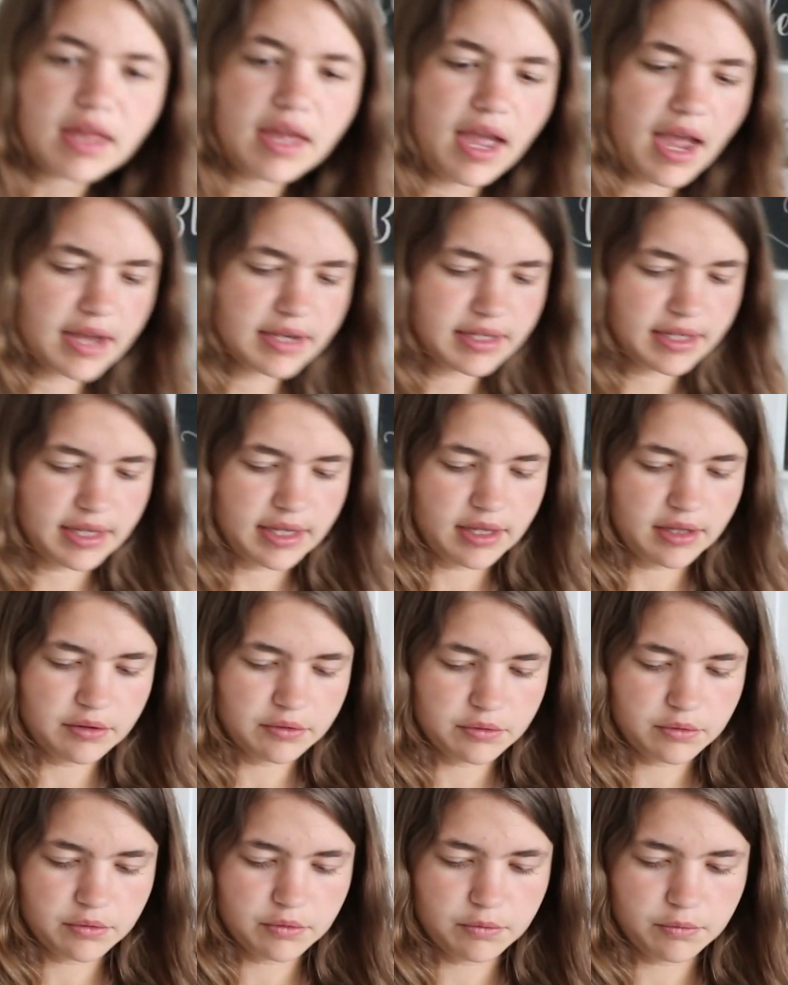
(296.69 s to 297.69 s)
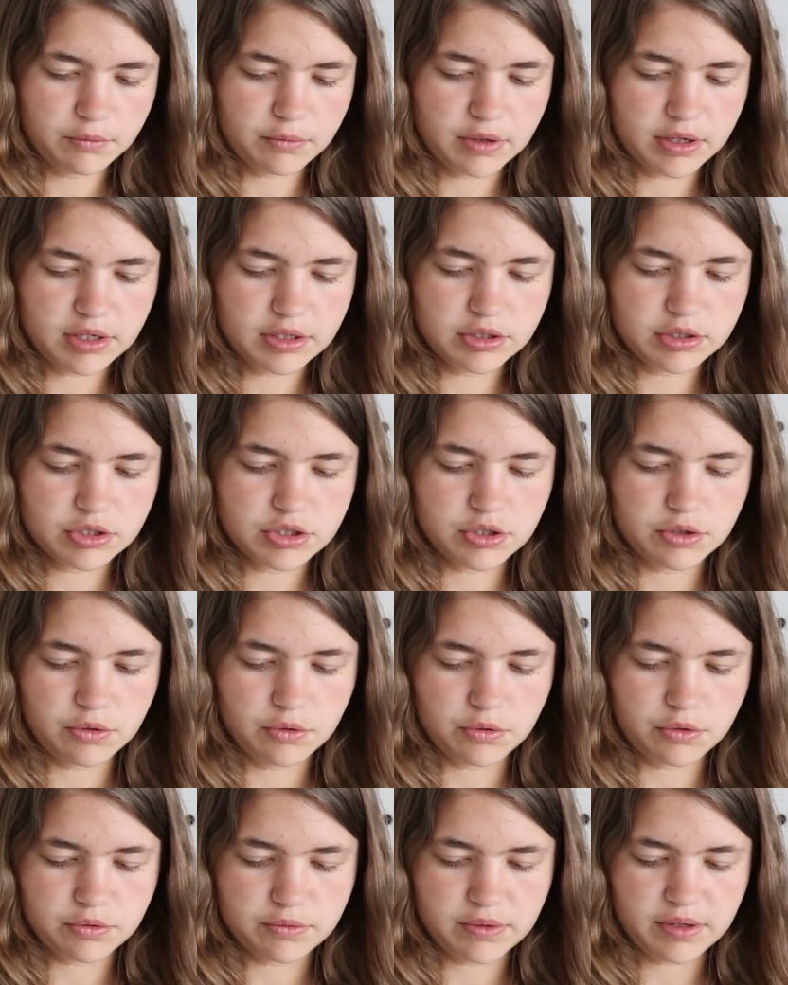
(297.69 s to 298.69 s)
I did 1,
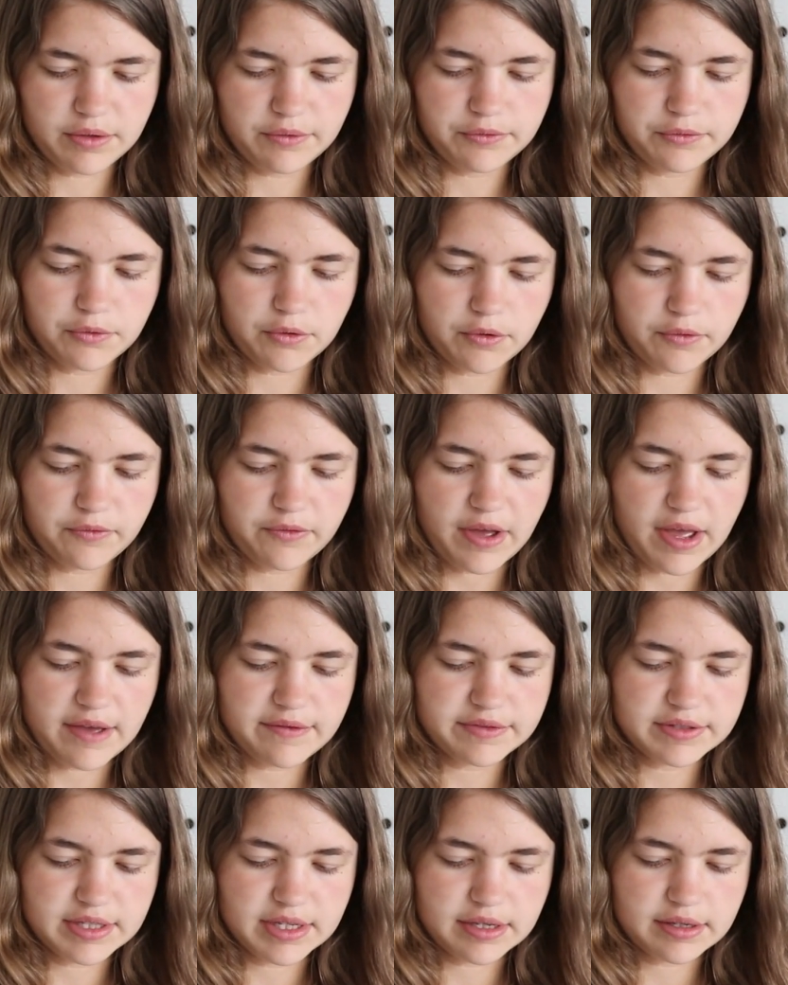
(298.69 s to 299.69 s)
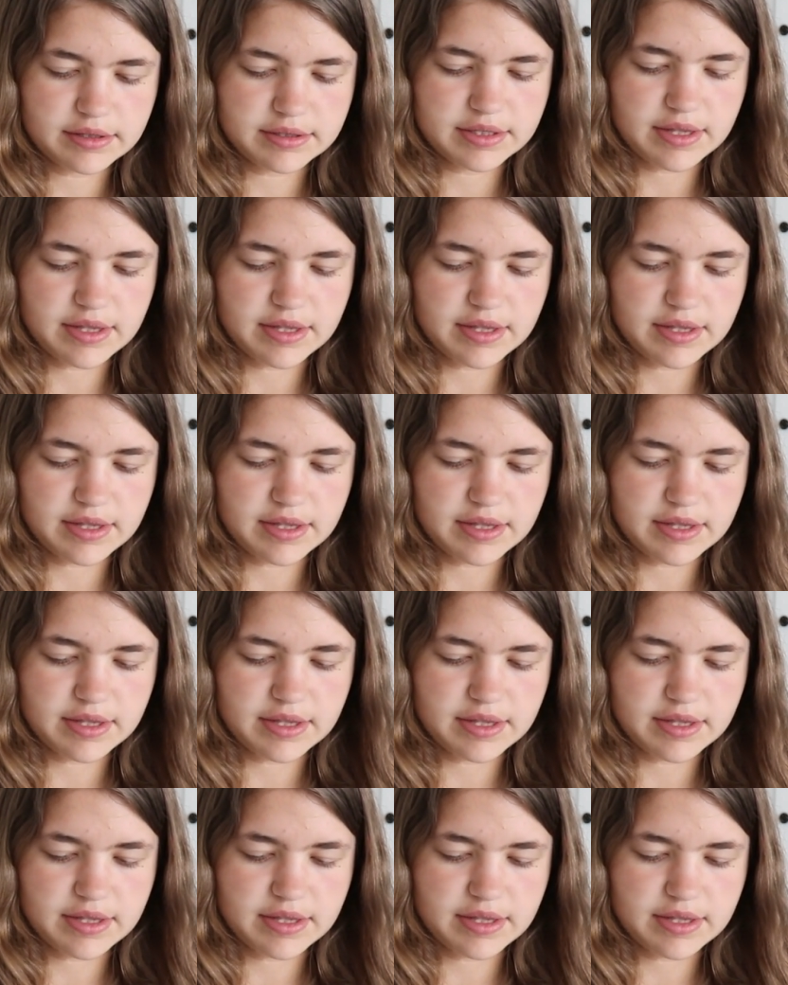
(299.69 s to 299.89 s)
2, 3, 4, 5, 6,